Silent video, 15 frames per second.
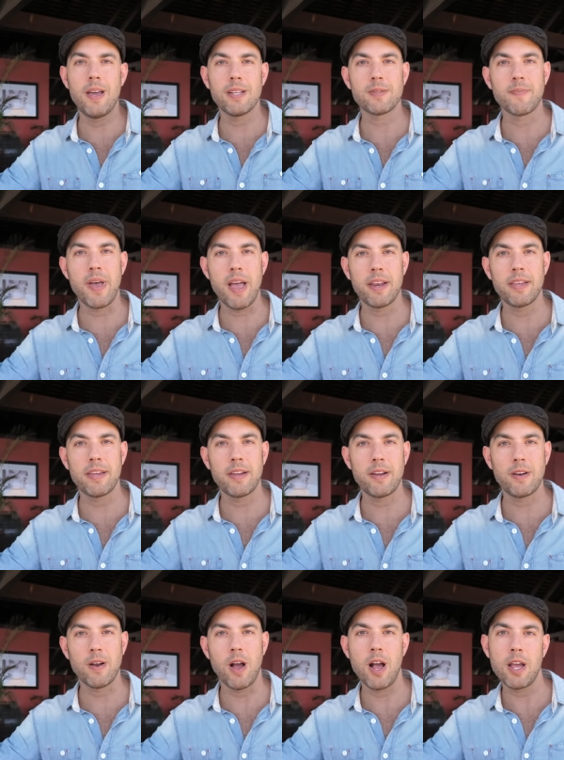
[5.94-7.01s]
It's Matt
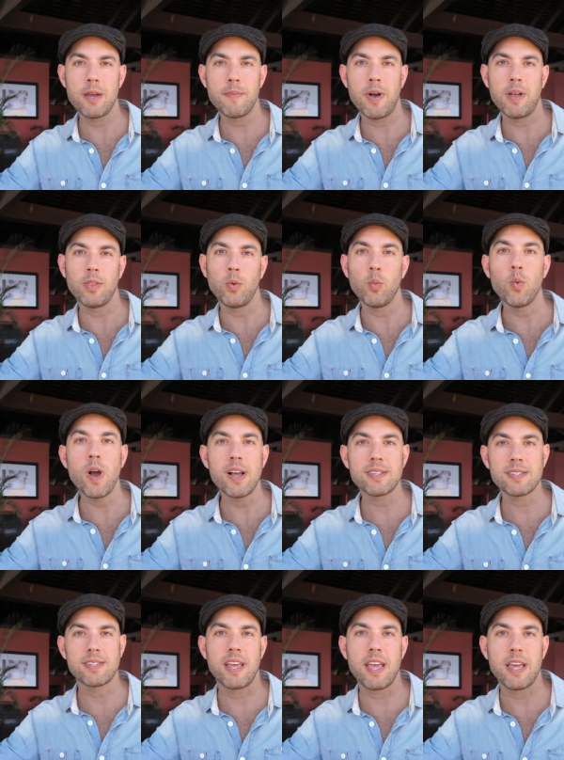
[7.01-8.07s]
here. I am on the west